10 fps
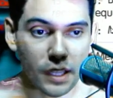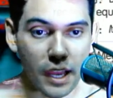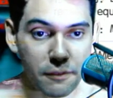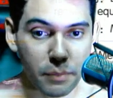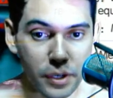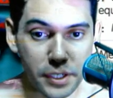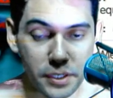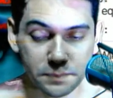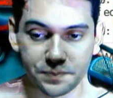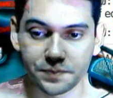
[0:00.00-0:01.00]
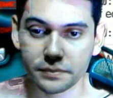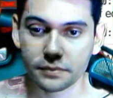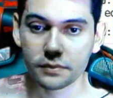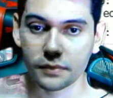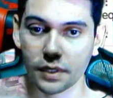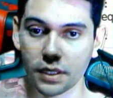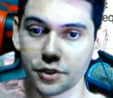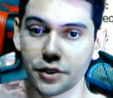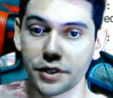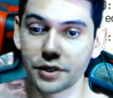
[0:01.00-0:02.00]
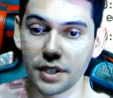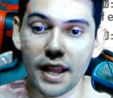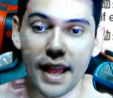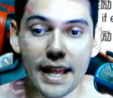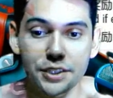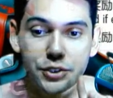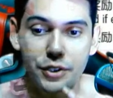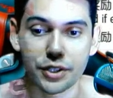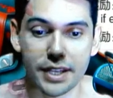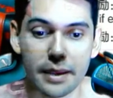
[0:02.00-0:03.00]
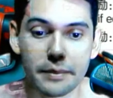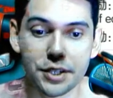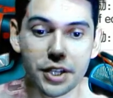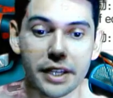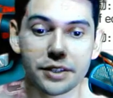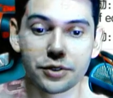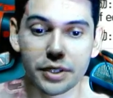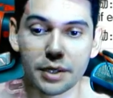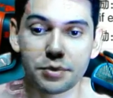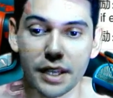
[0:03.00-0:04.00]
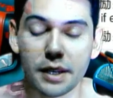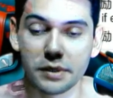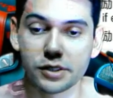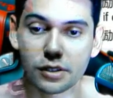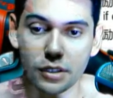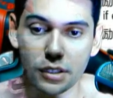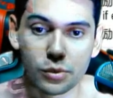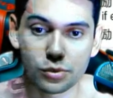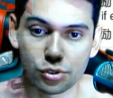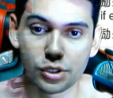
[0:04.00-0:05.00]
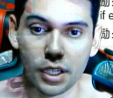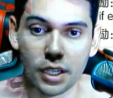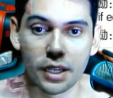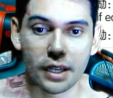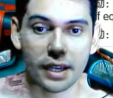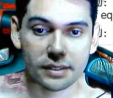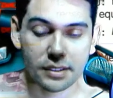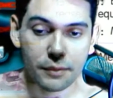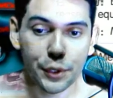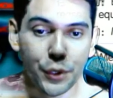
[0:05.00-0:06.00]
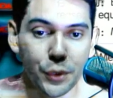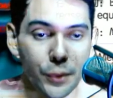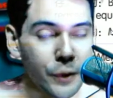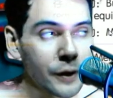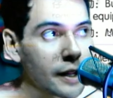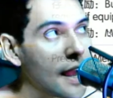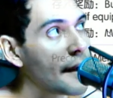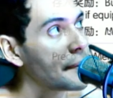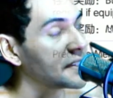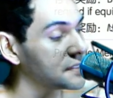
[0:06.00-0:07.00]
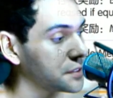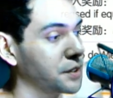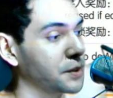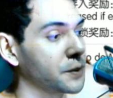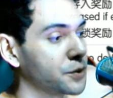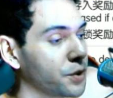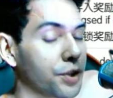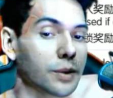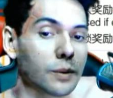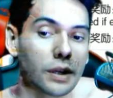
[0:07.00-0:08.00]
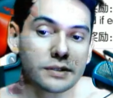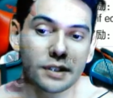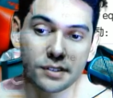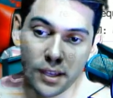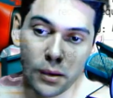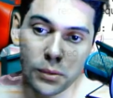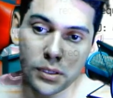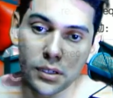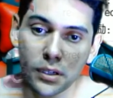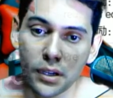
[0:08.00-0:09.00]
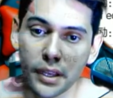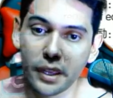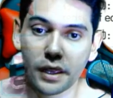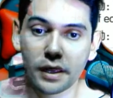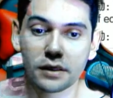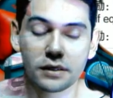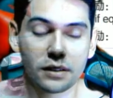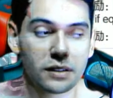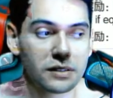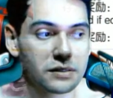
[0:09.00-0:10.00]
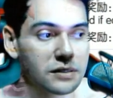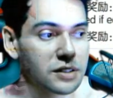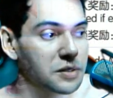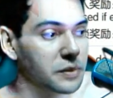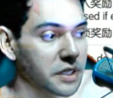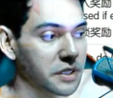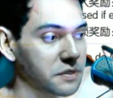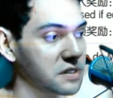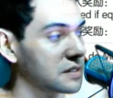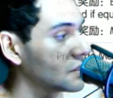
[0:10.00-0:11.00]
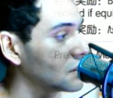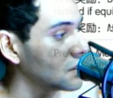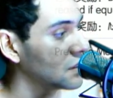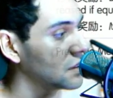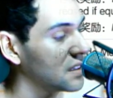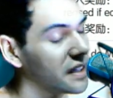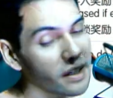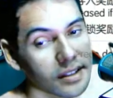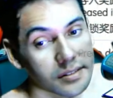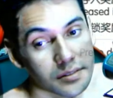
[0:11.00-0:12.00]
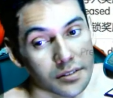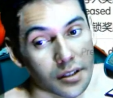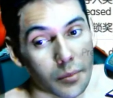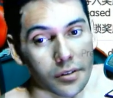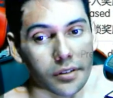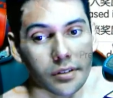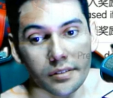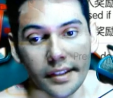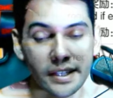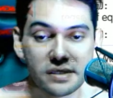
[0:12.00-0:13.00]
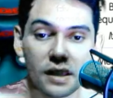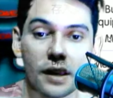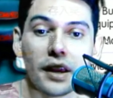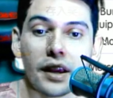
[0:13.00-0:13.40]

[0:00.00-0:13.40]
life burn to add to your damage and to keep the enemies close. And there's a very good area skill to kill on the tower and on the rifts and some other things.